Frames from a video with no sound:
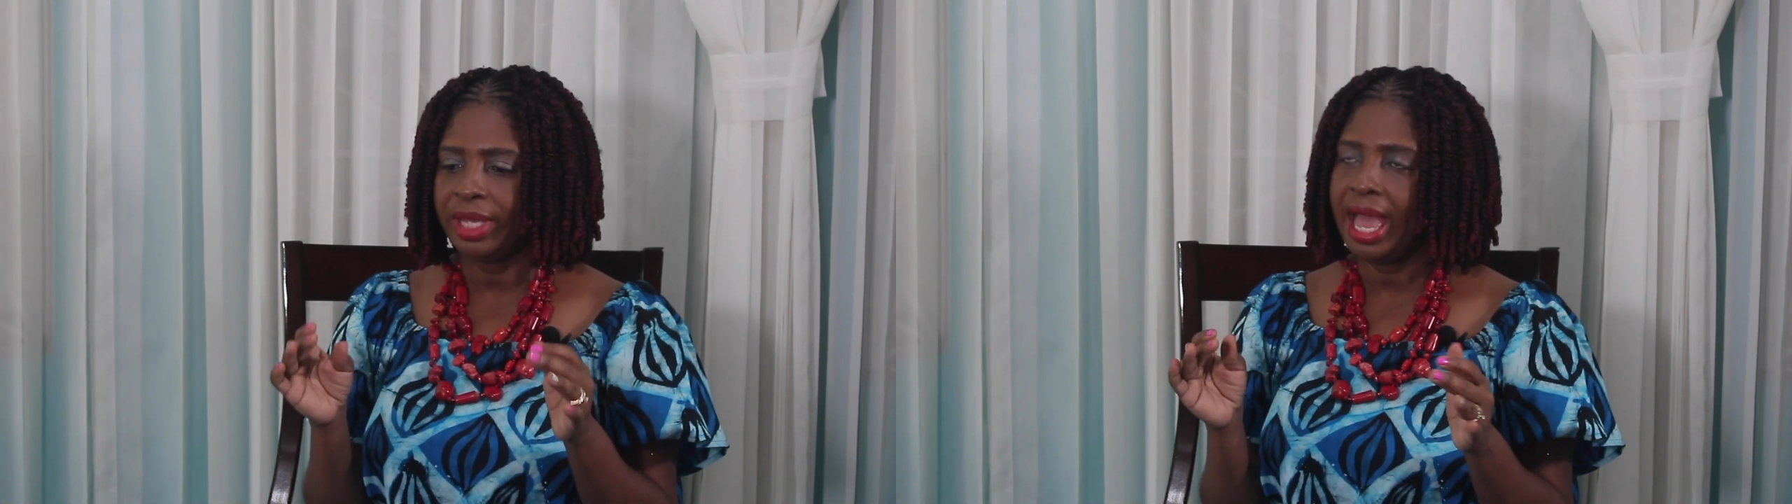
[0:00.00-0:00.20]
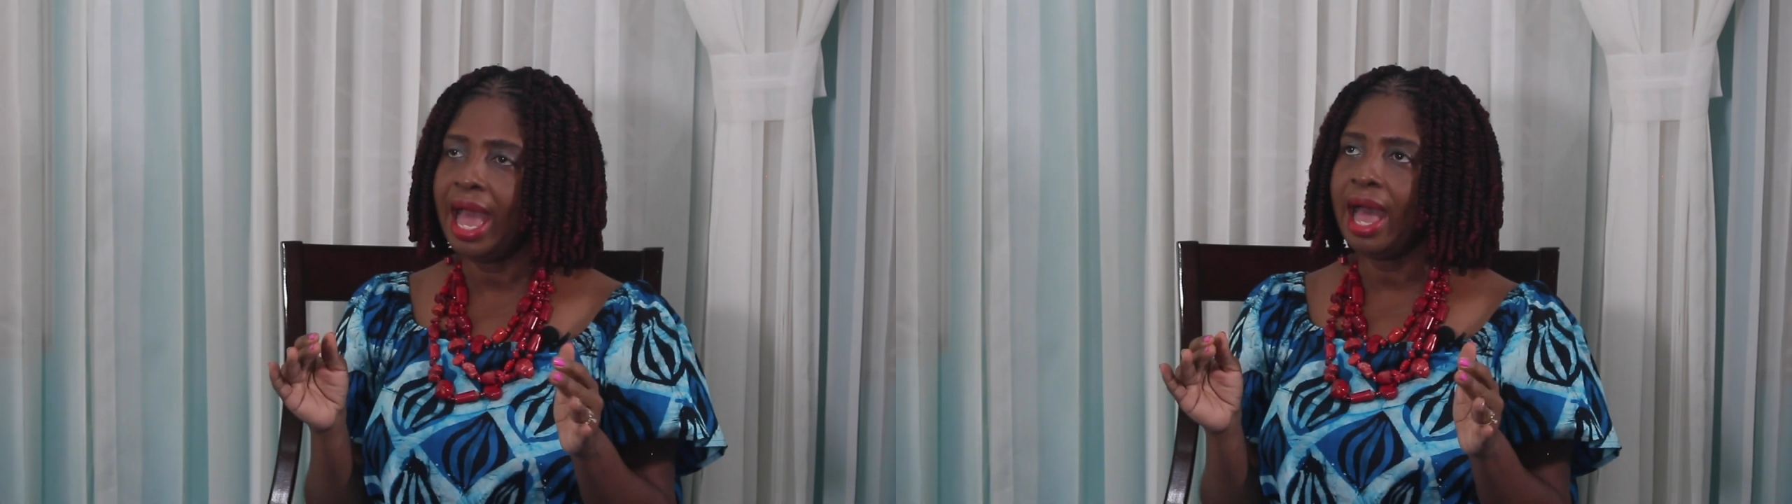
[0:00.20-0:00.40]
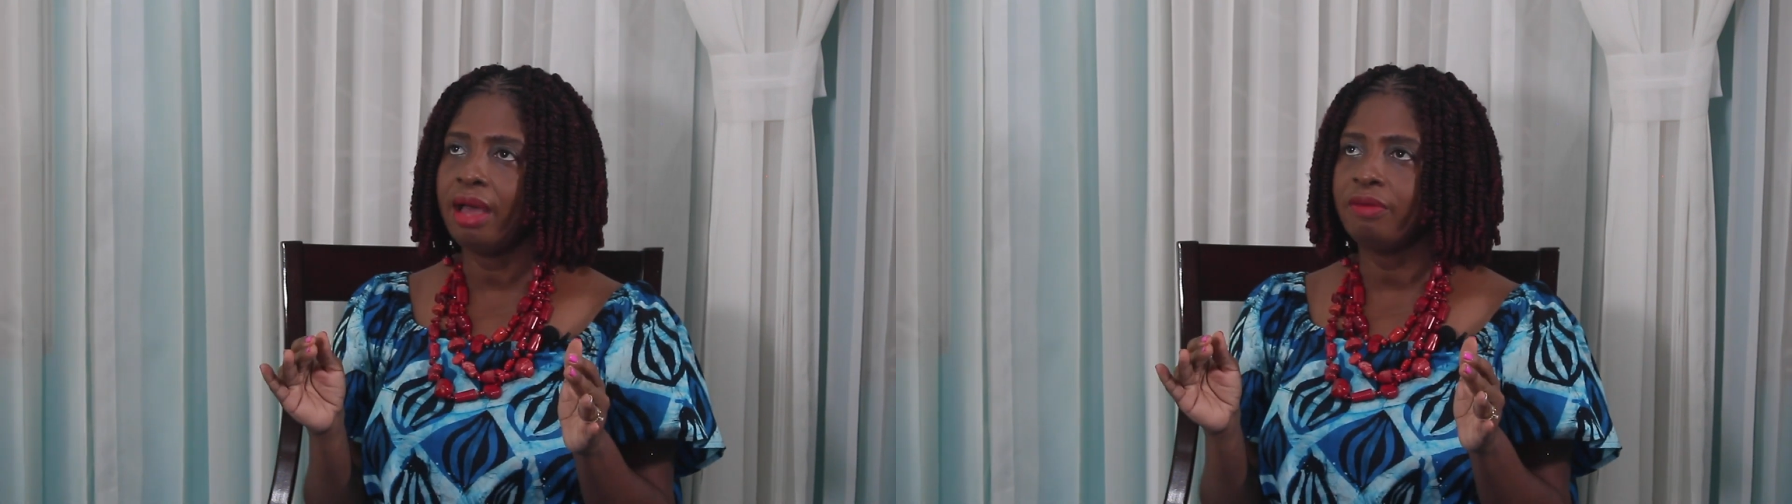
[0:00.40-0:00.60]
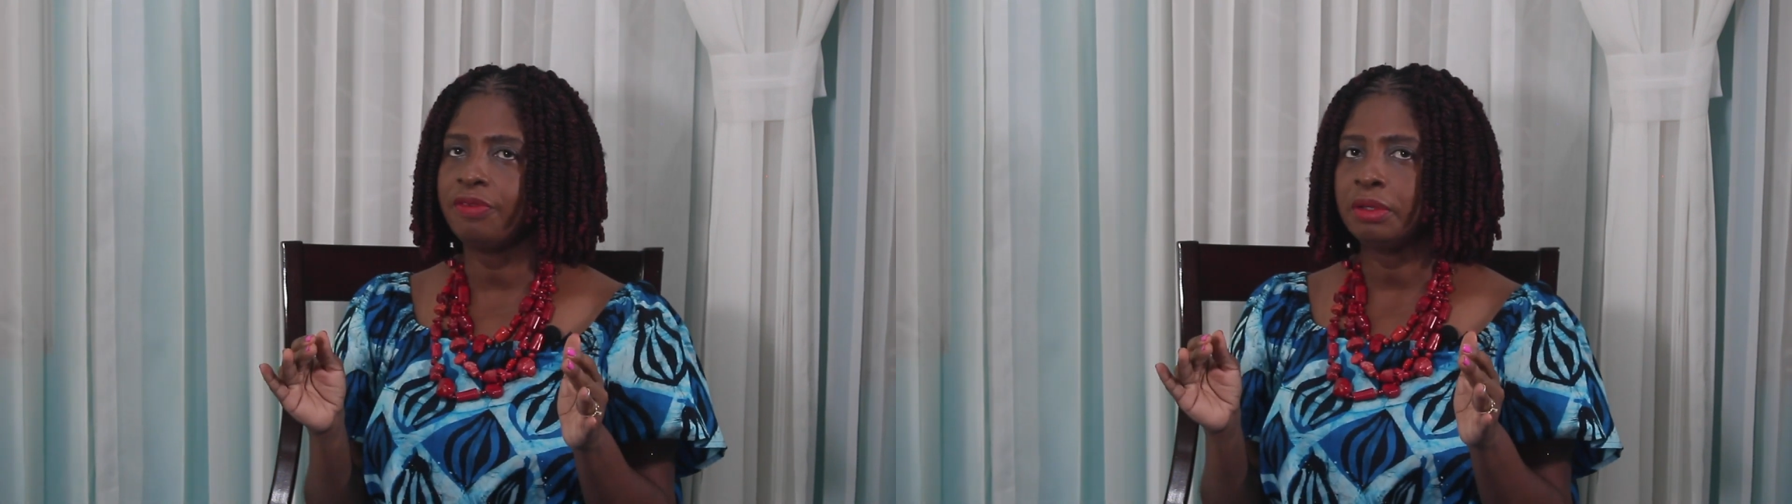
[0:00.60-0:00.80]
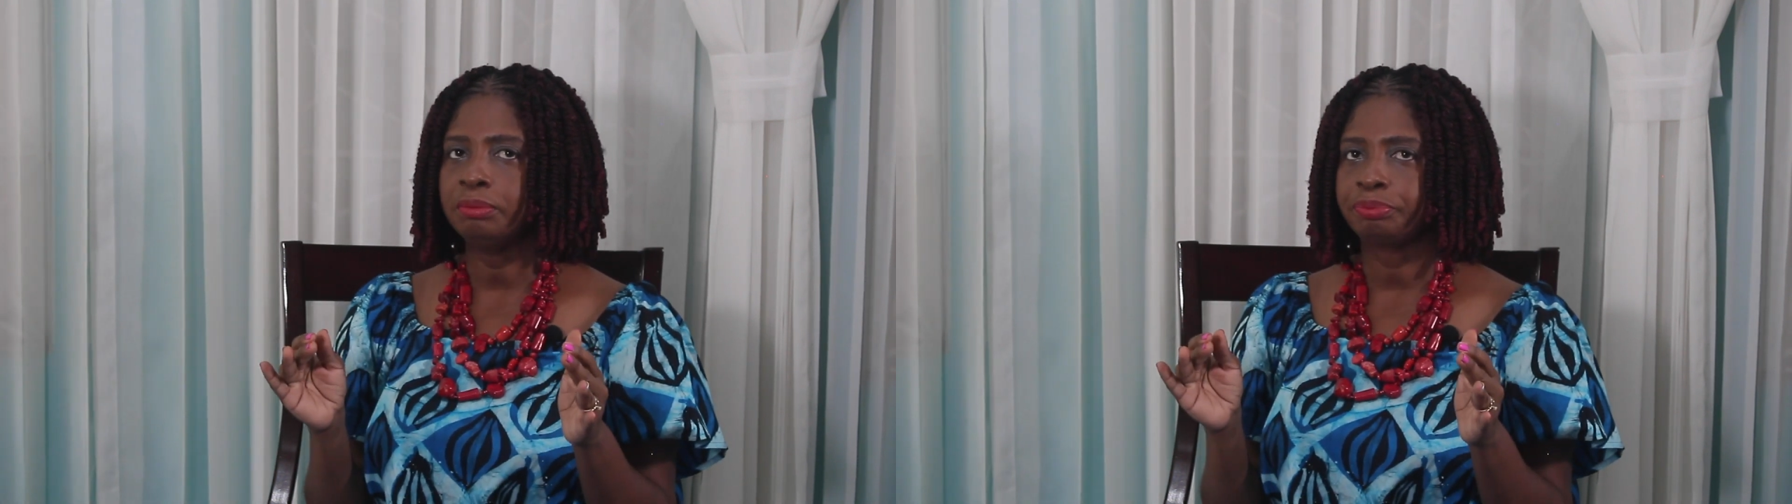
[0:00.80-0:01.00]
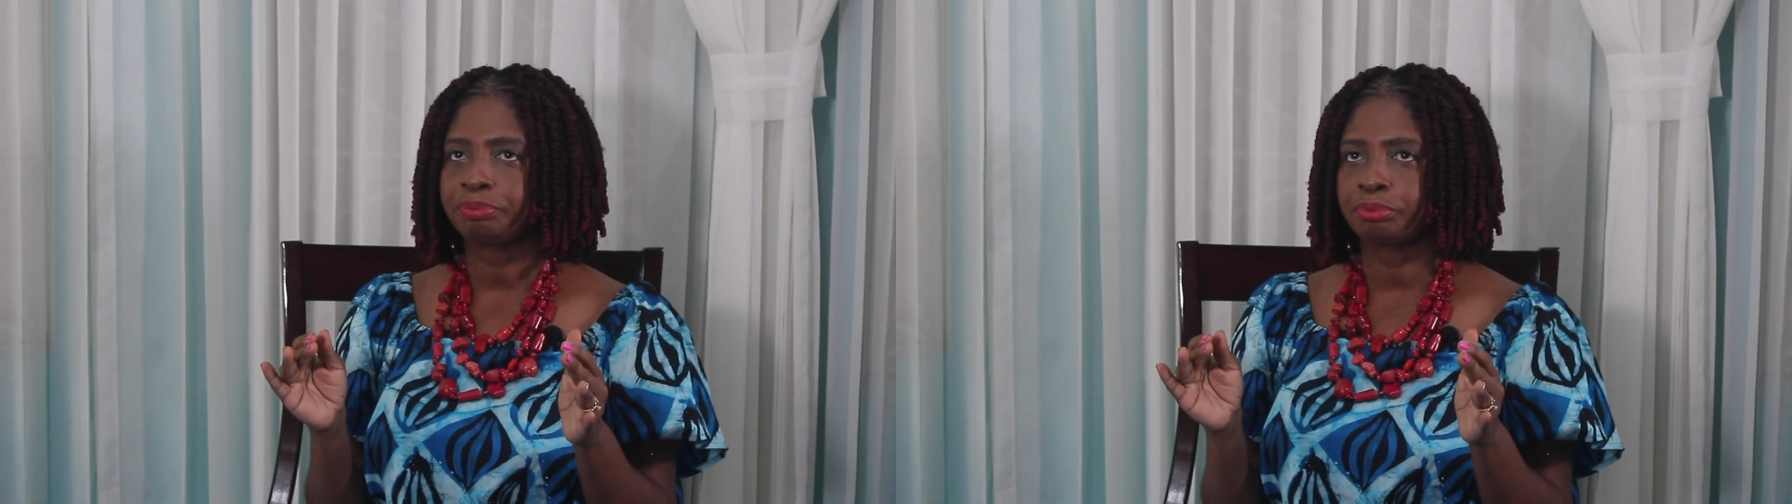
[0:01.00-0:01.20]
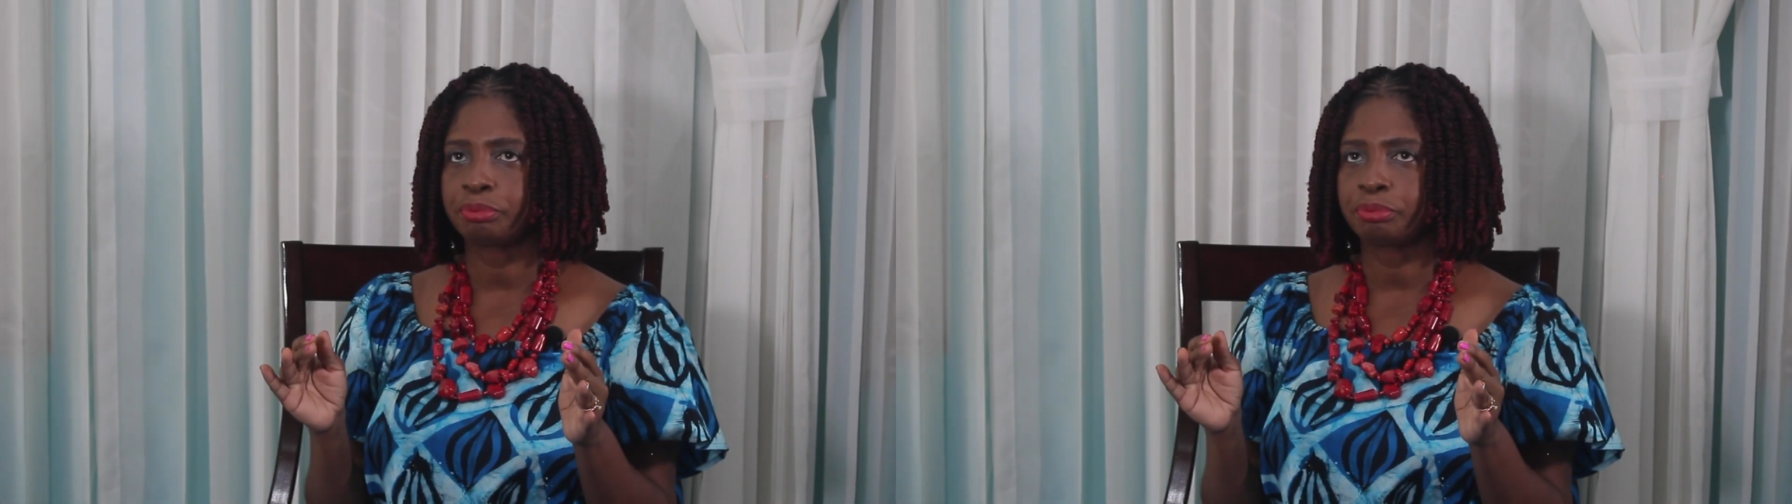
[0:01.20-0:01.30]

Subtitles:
we have